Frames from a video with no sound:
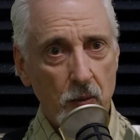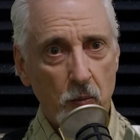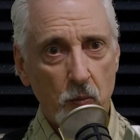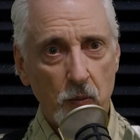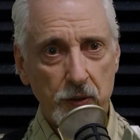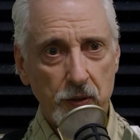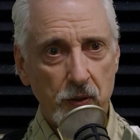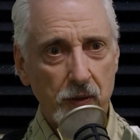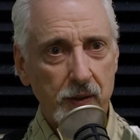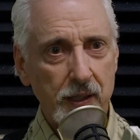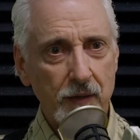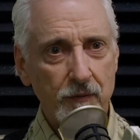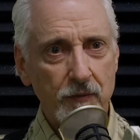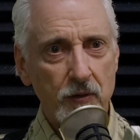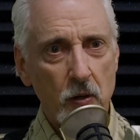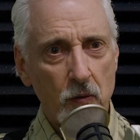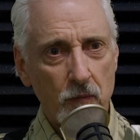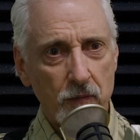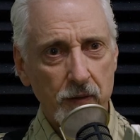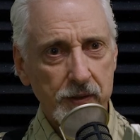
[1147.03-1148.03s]
When you're
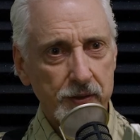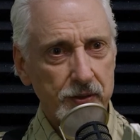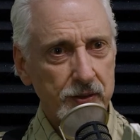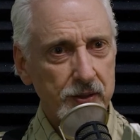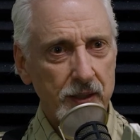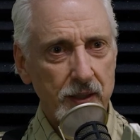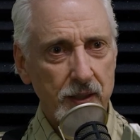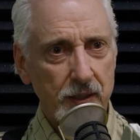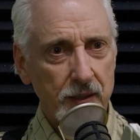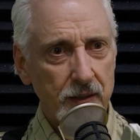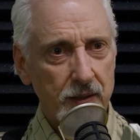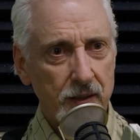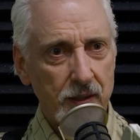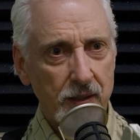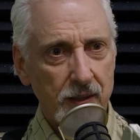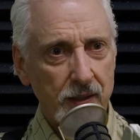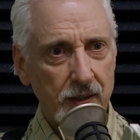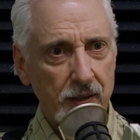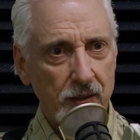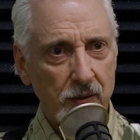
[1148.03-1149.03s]
given over to sin,
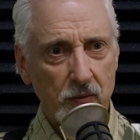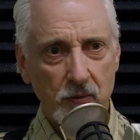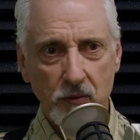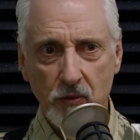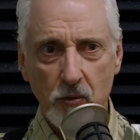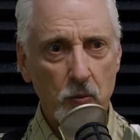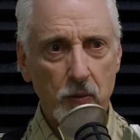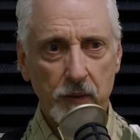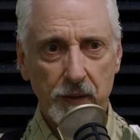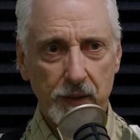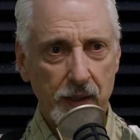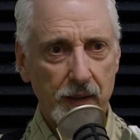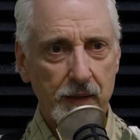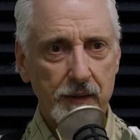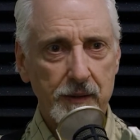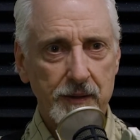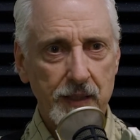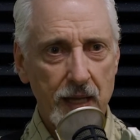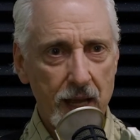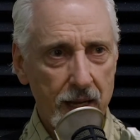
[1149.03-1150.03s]
you're doing the
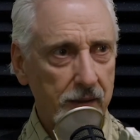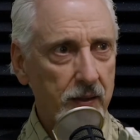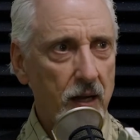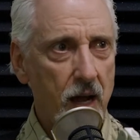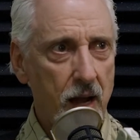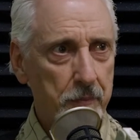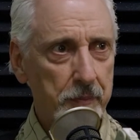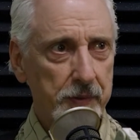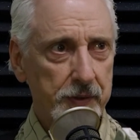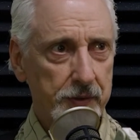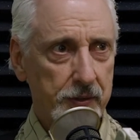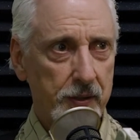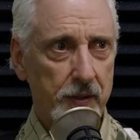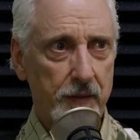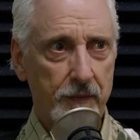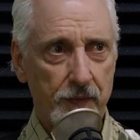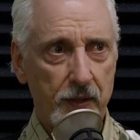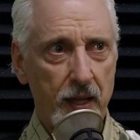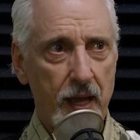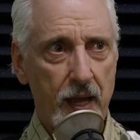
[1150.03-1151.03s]
exact opposite
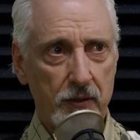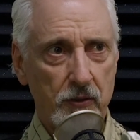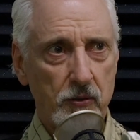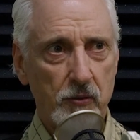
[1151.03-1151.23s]
of that.